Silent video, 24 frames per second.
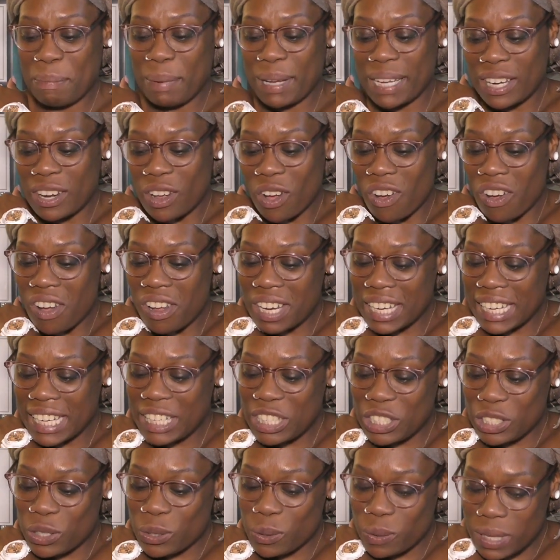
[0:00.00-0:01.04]
but all
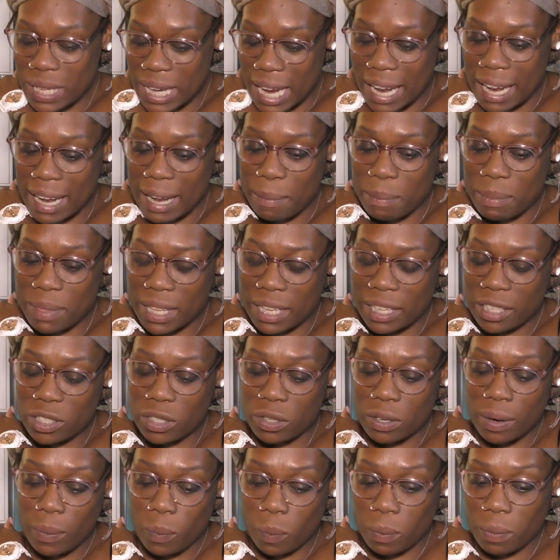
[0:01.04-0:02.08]
in due time, things
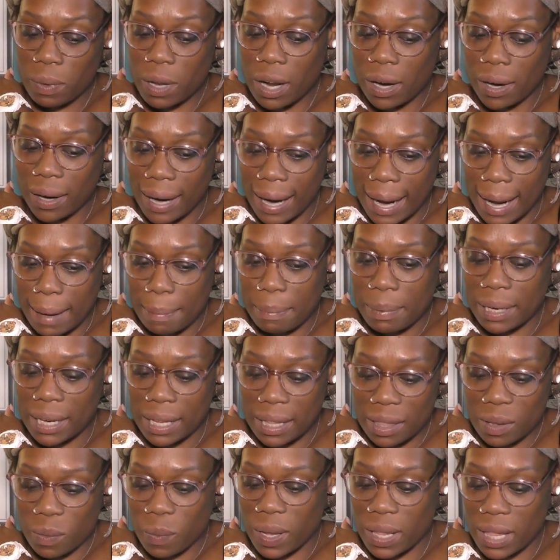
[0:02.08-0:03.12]
are are
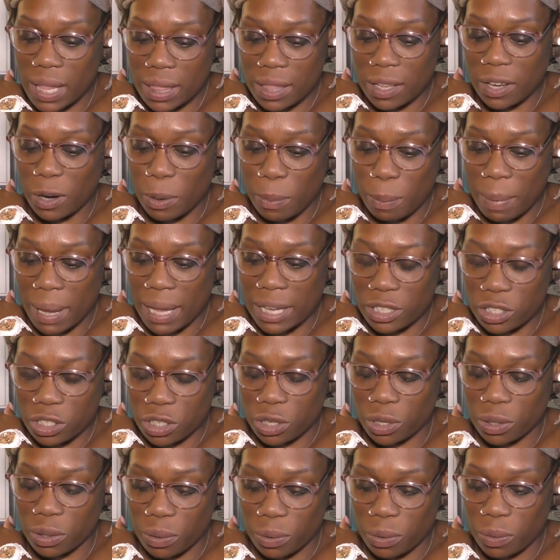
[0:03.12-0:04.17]
happening the way that they are meant
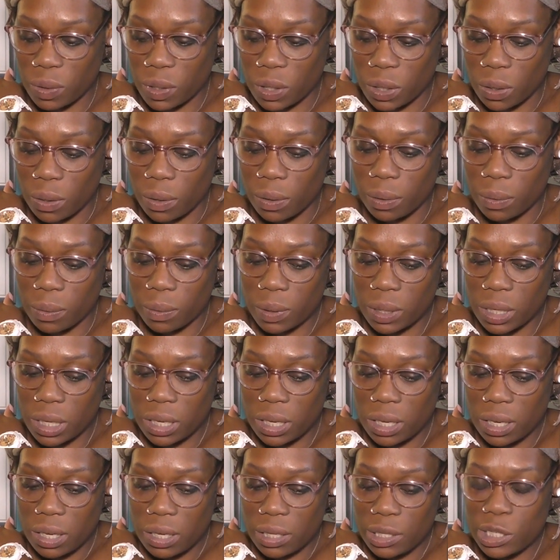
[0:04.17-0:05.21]
to. You know,
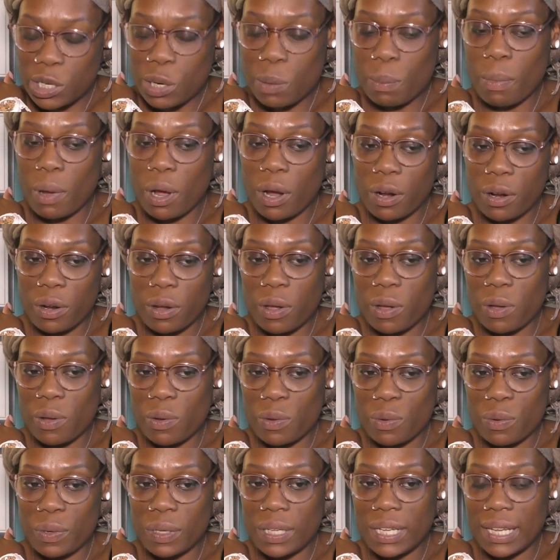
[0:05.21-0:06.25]

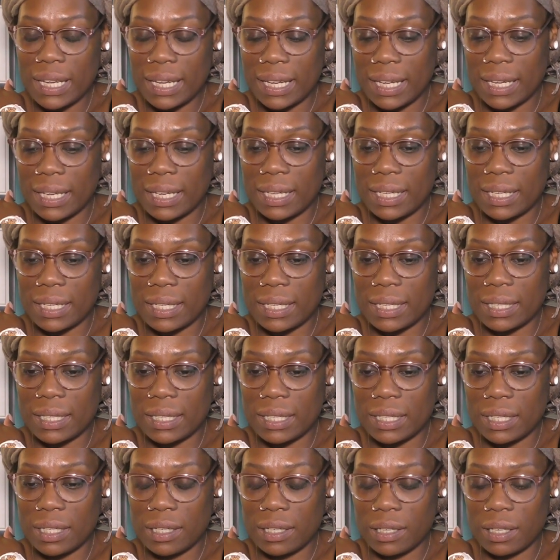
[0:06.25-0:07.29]
tomorrow is
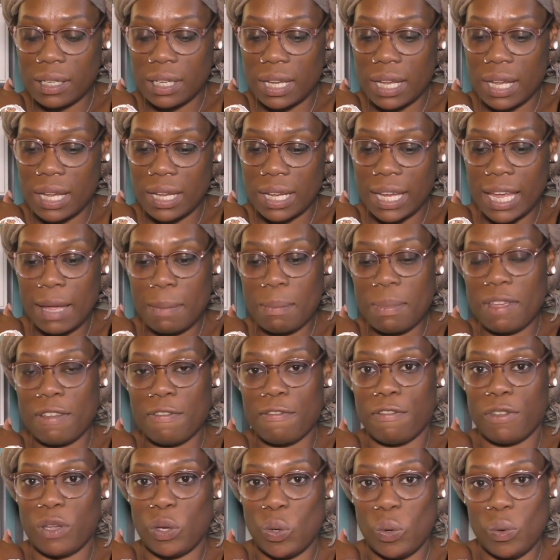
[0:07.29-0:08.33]
it can be
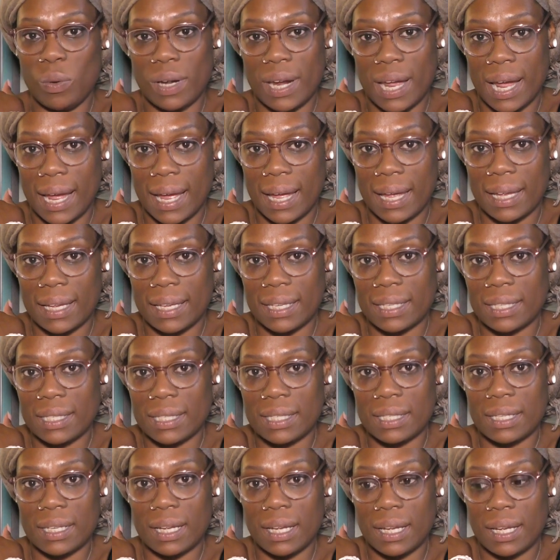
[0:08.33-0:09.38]
viewed
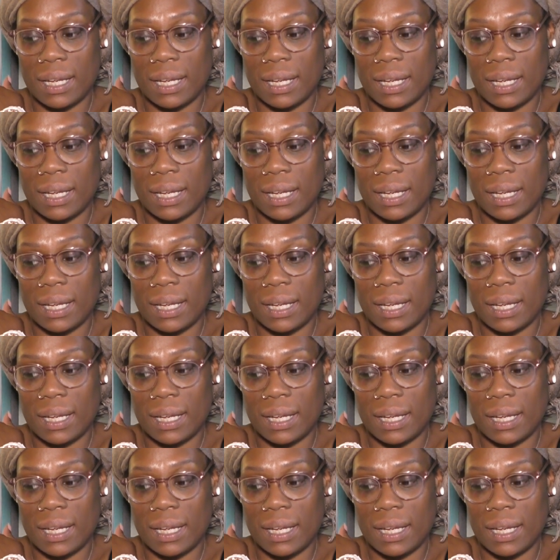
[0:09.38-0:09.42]
as